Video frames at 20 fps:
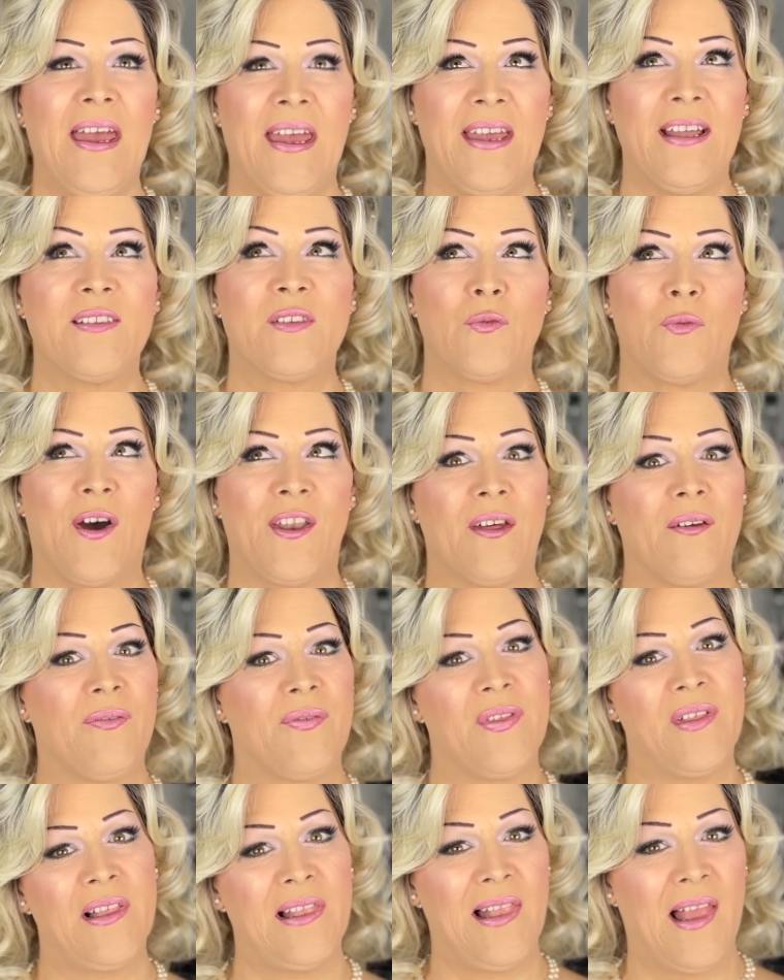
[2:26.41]
It's one
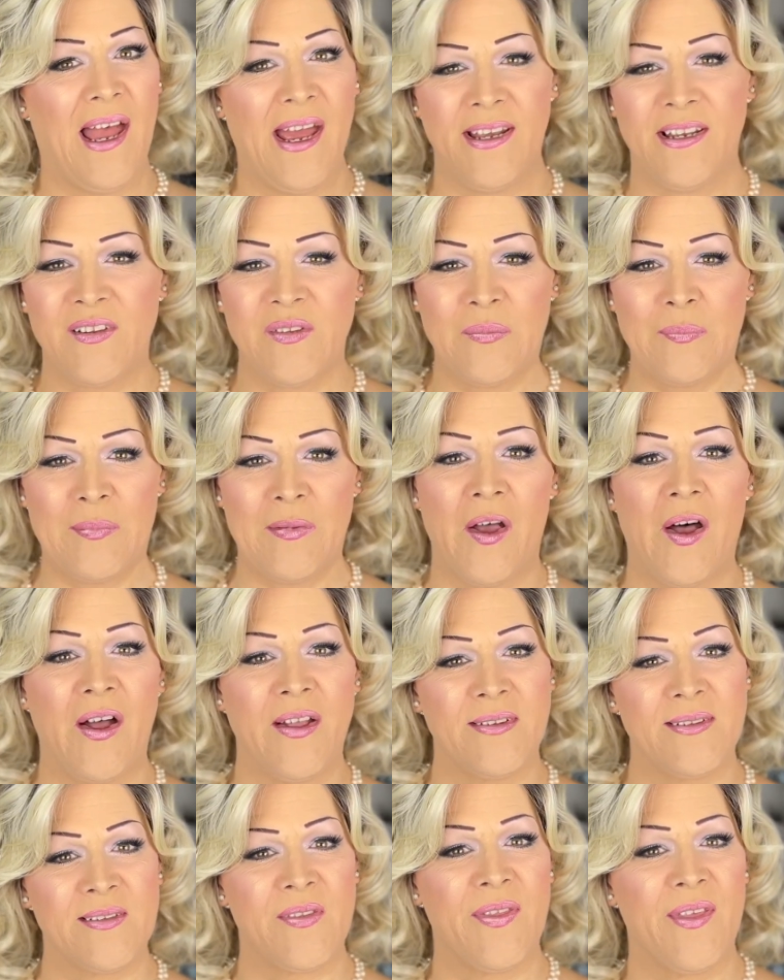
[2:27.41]
of the lightest
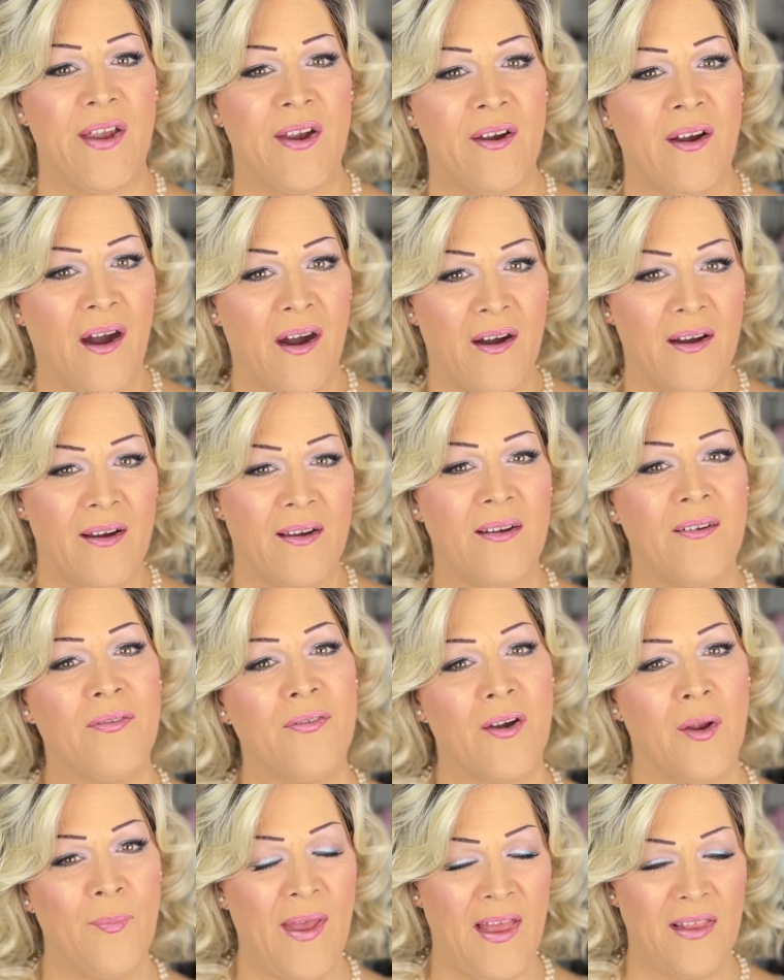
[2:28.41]
blondes there are
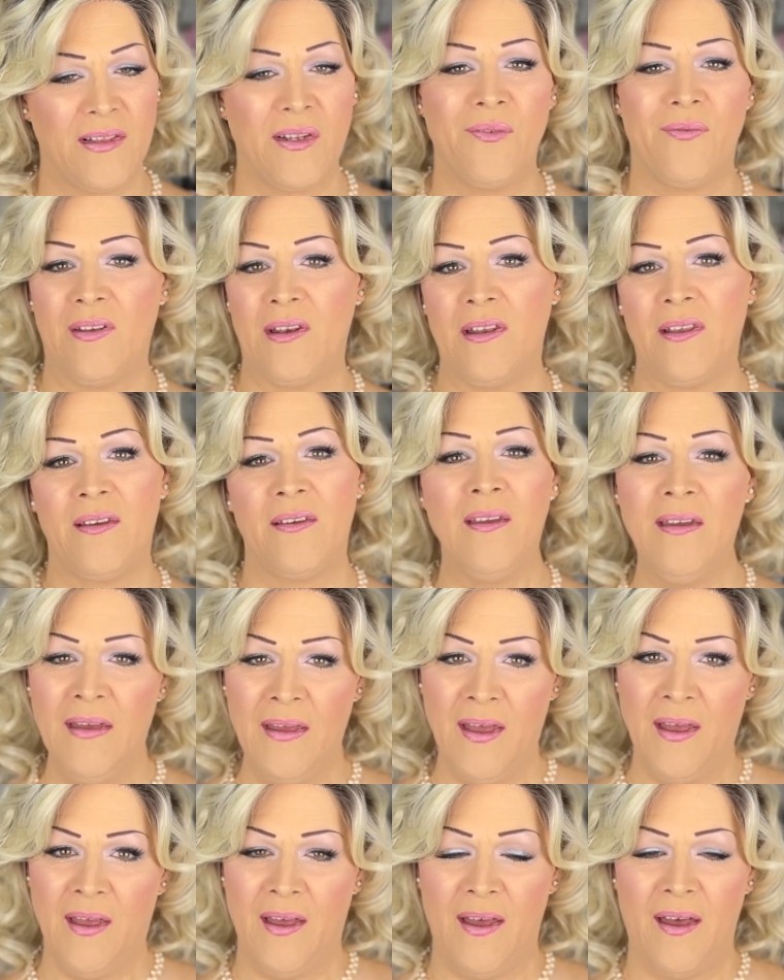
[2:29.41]
from Wille,
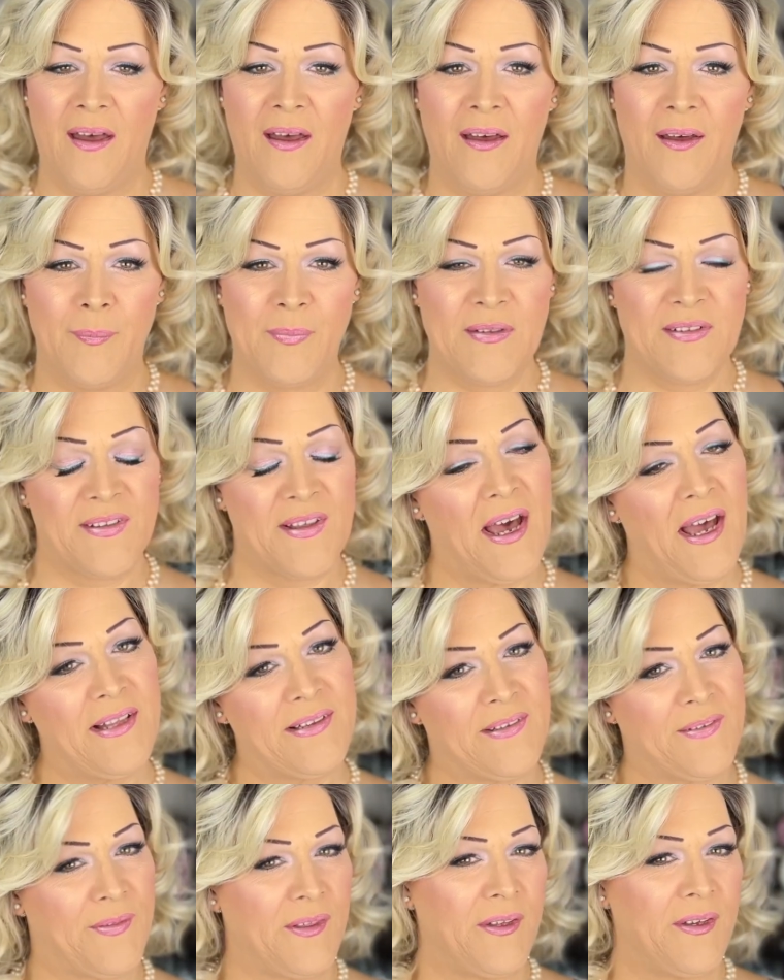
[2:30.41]

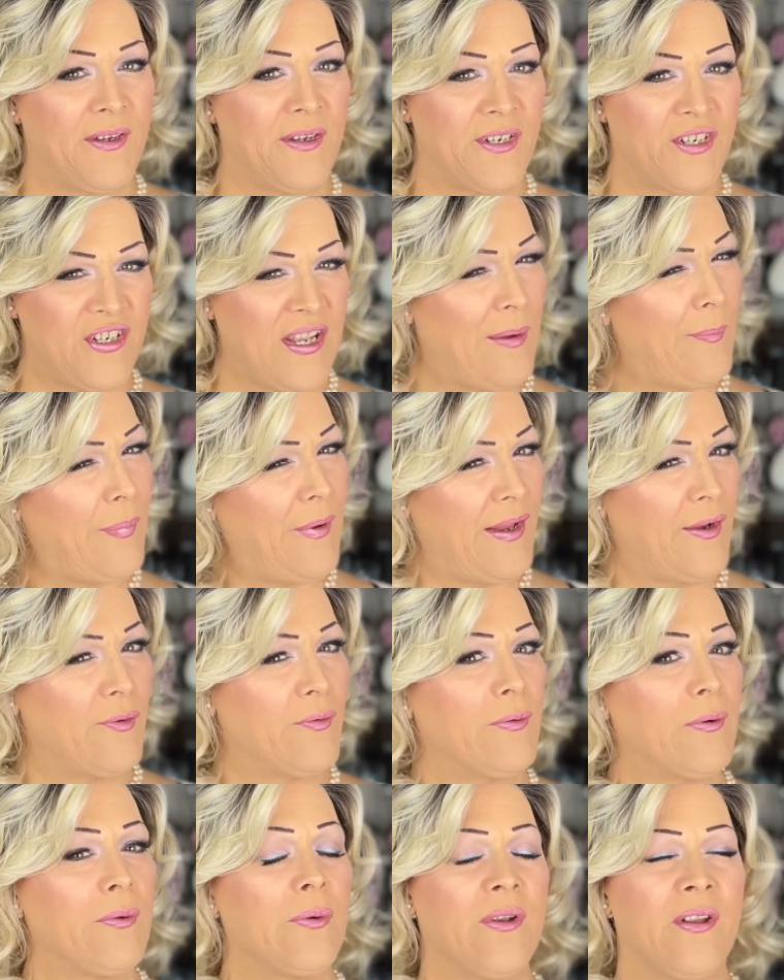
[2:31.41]
besides the champagne
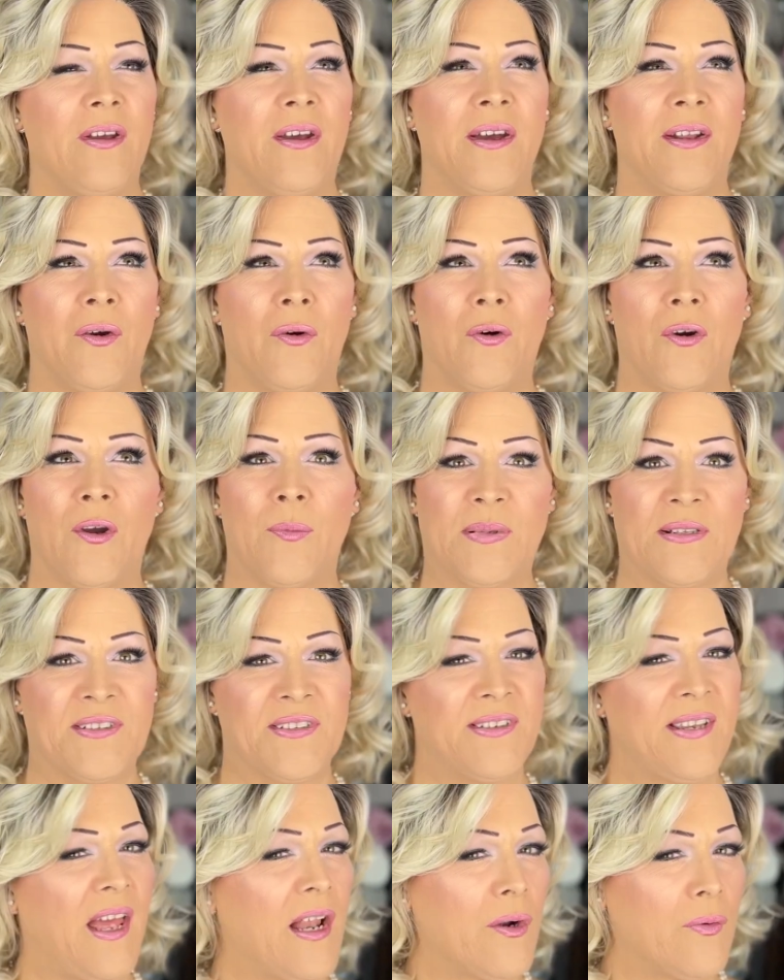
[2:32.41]
rooted or
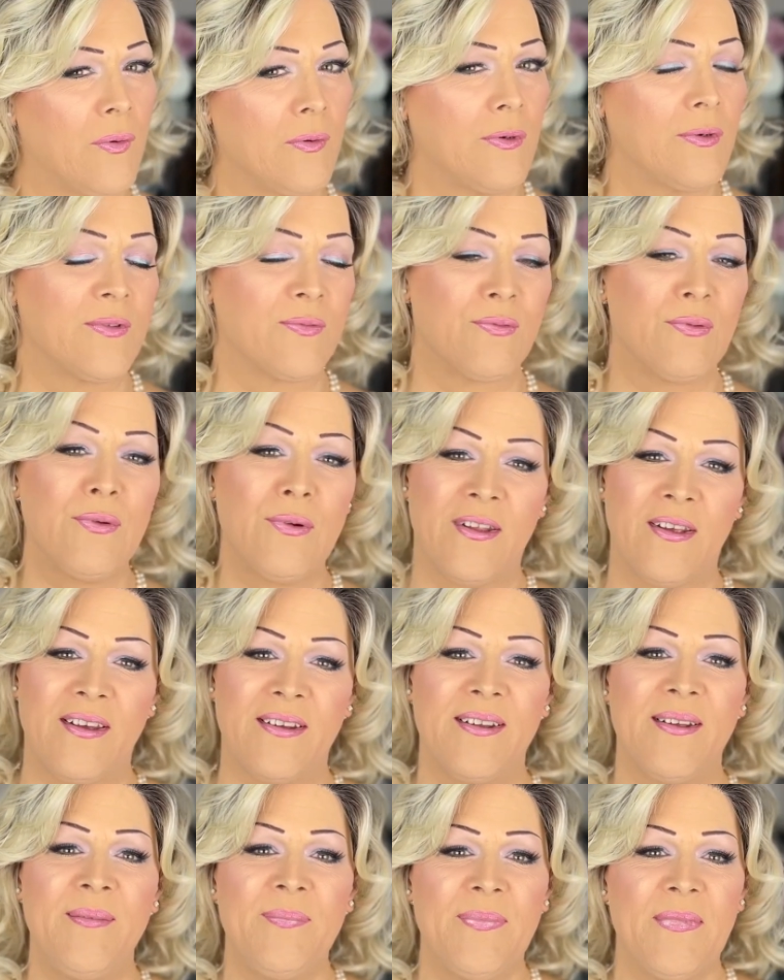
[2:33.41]
pastel rose rooted.